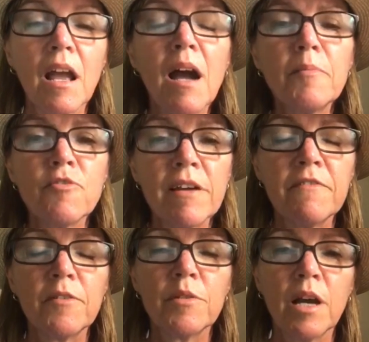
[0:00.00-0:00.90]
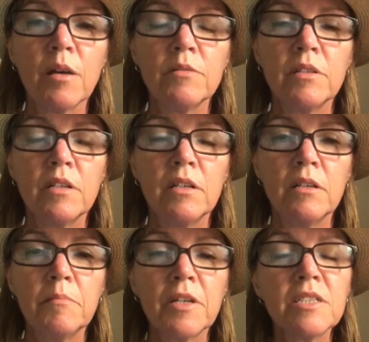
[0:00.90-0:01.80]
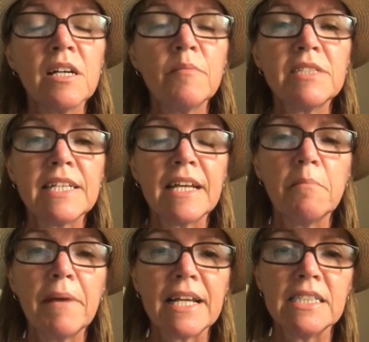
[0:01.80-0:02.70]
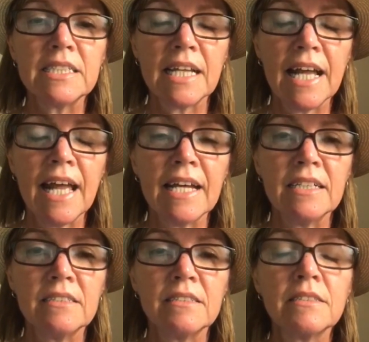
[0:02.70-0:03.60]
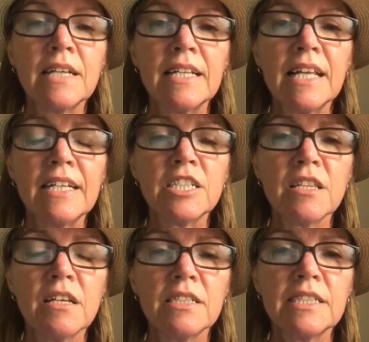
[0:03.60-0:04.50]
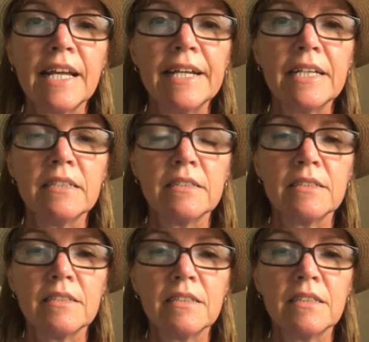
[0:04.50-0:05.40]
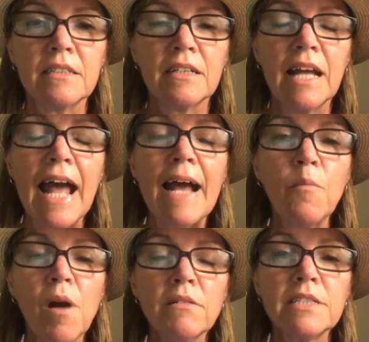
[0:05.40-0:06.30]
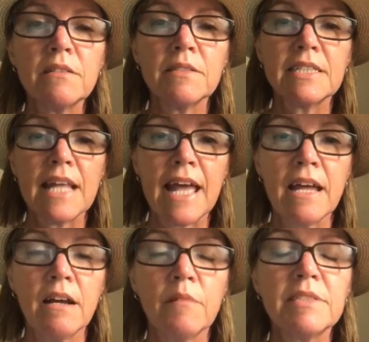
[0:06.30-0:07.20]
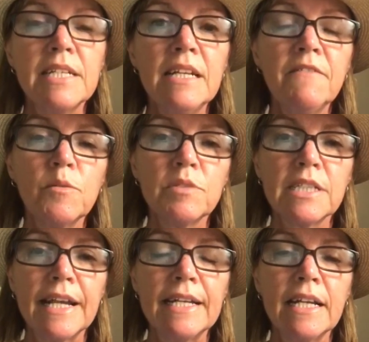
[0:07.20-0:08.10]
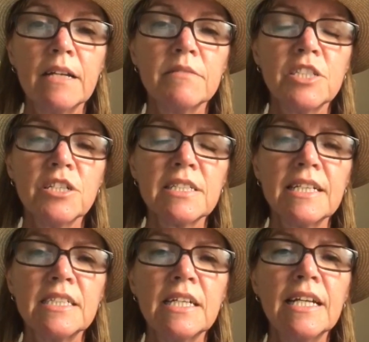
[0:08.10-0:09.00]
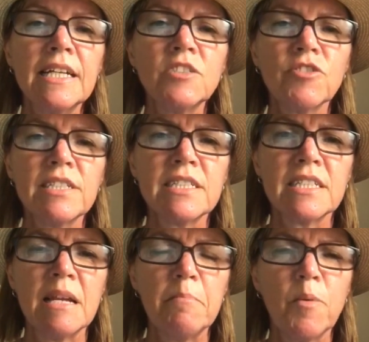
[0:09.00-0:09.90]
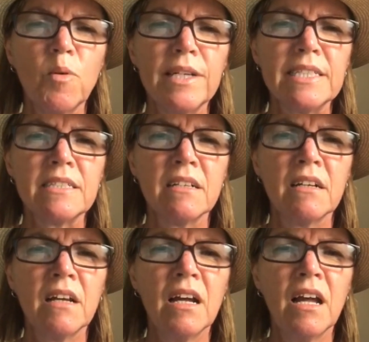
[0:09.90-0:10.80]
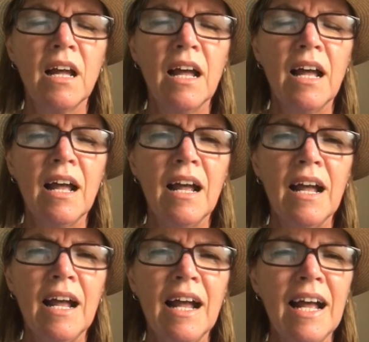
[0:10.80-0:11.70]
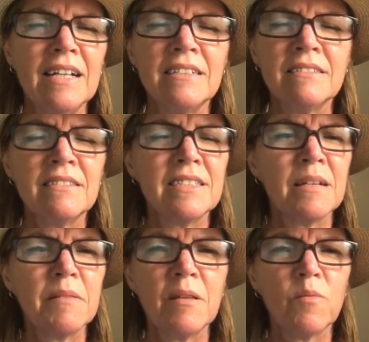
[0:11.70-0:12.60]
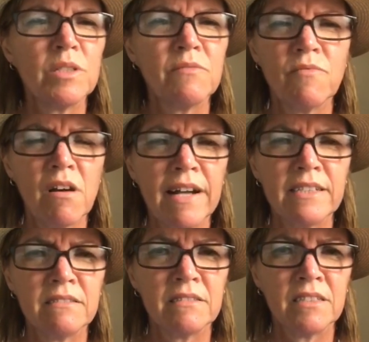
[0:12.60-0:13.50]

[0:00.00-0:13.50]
I'm grateful though, because I was taken back into care at the age of 13. And whilst I was there, I was nearly 14 and I was just getting an interest in boys. And something wasn't right.